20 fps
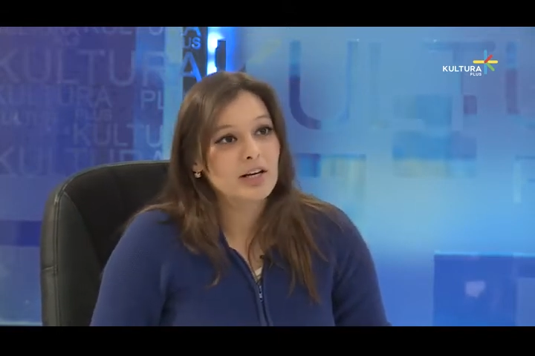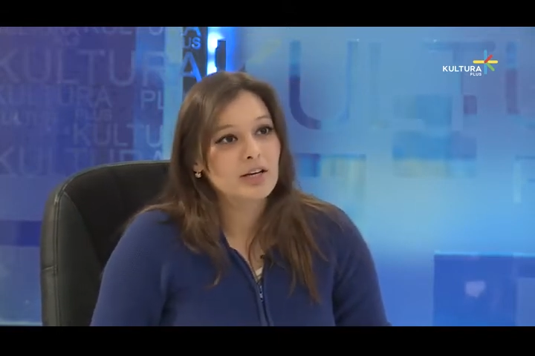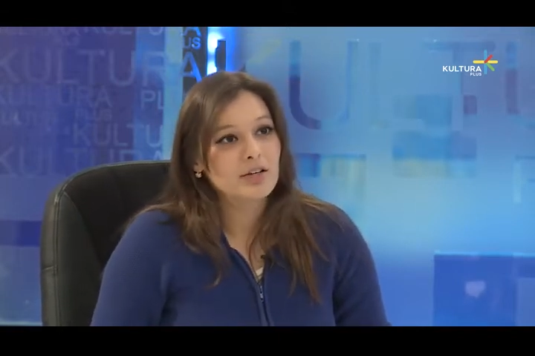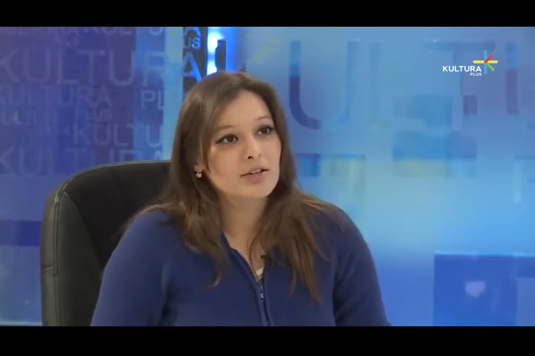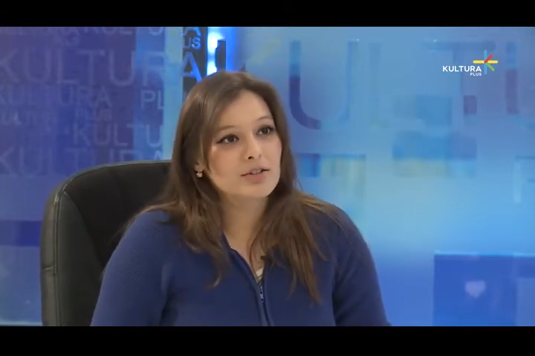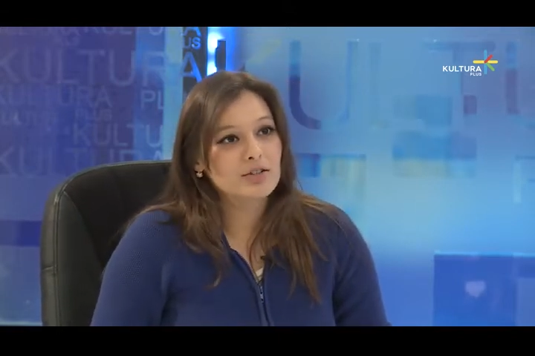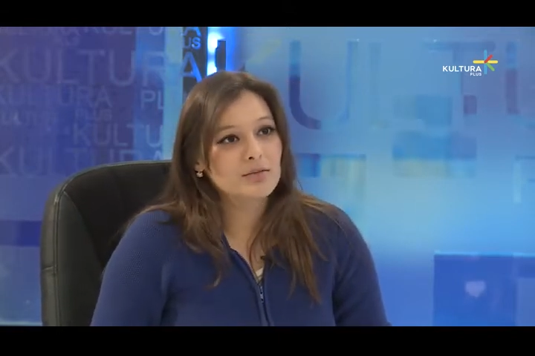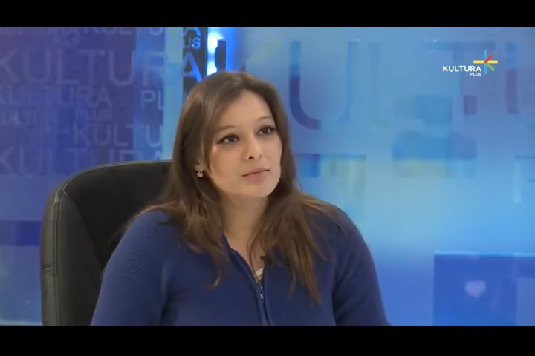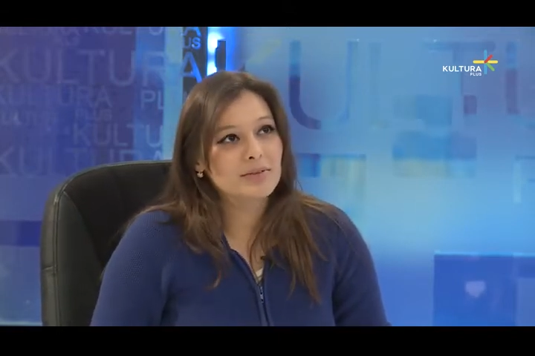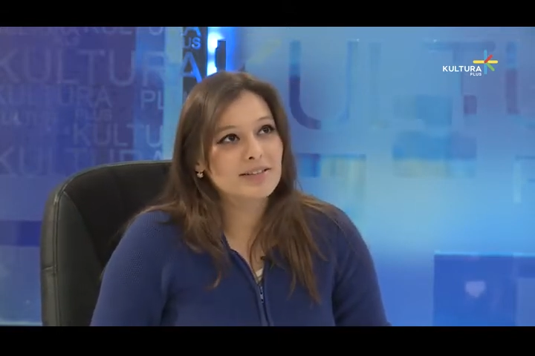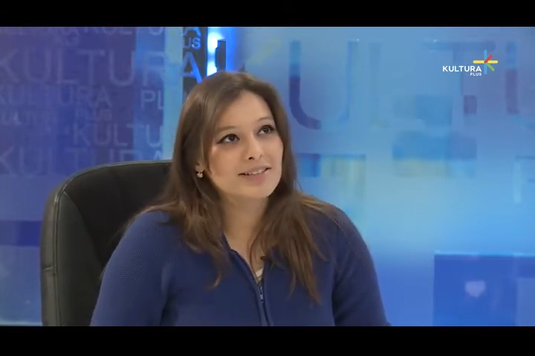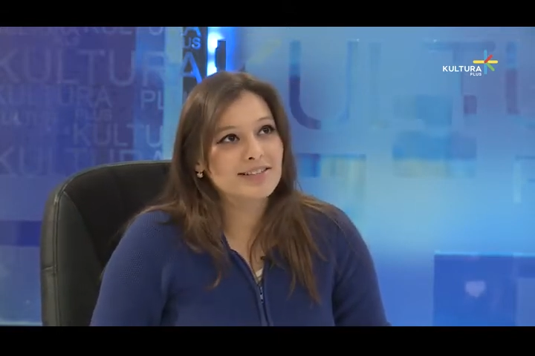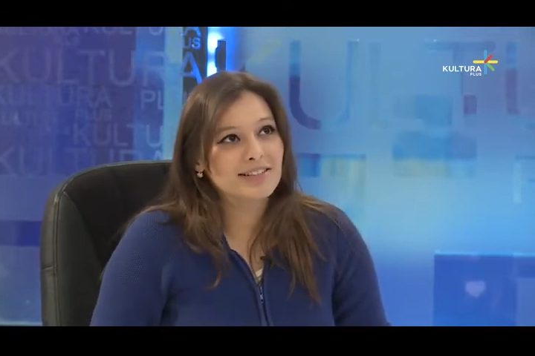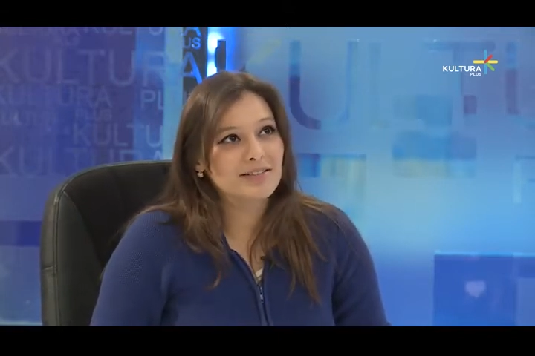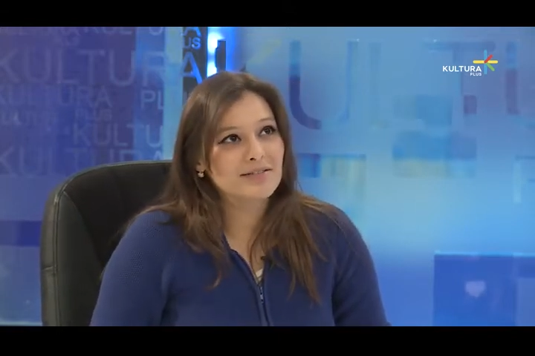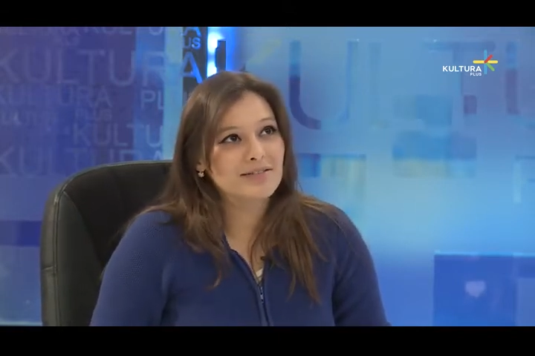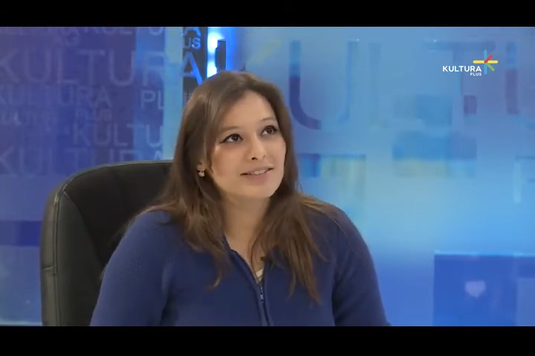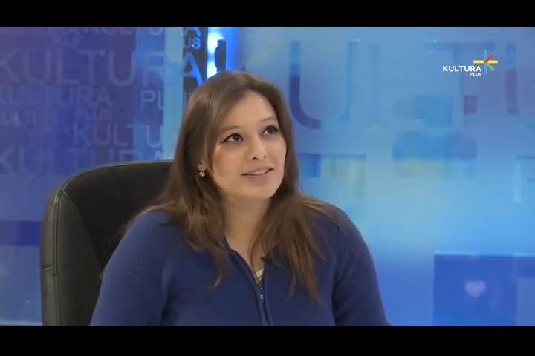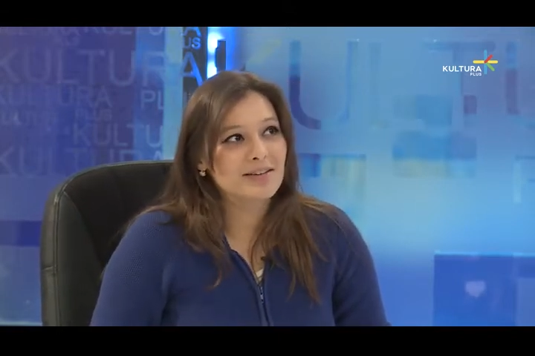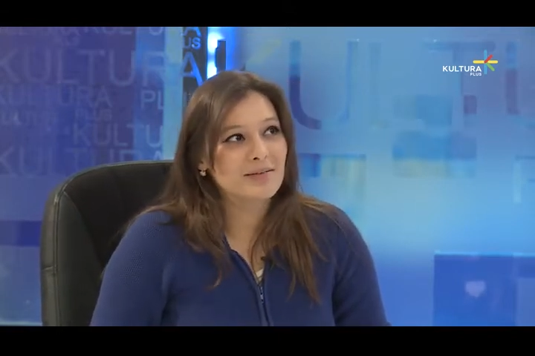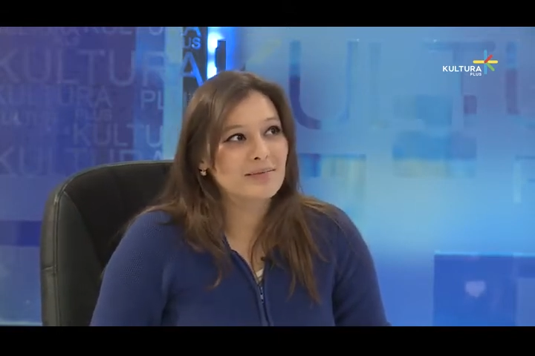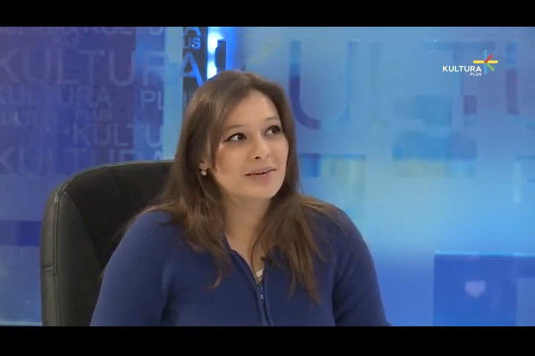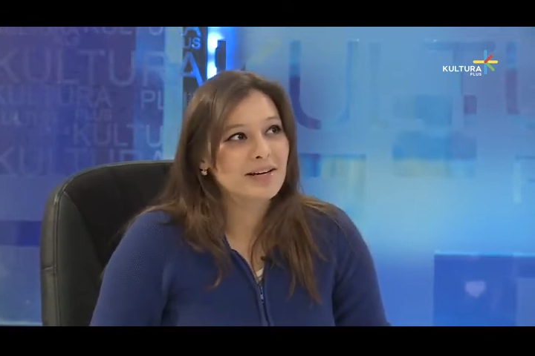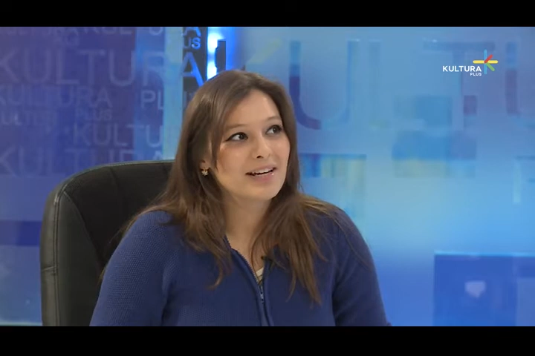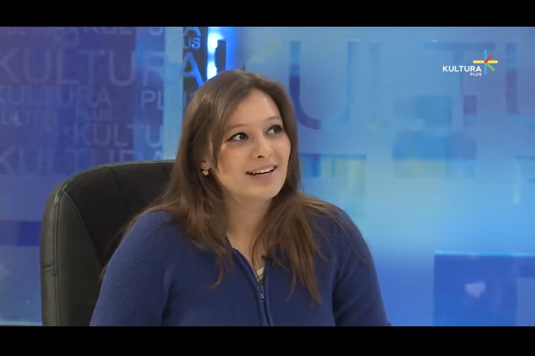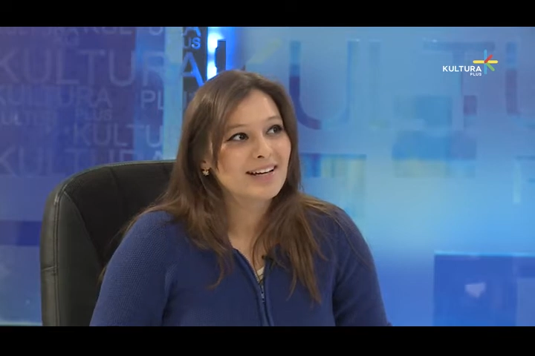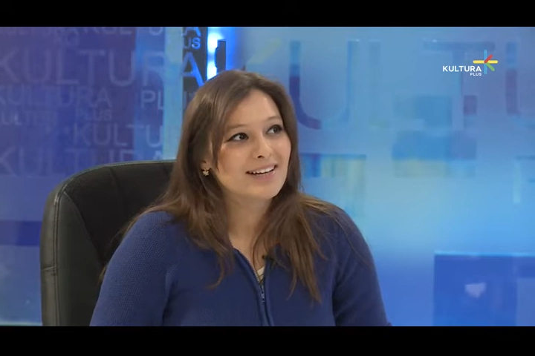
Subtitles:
Could you please give some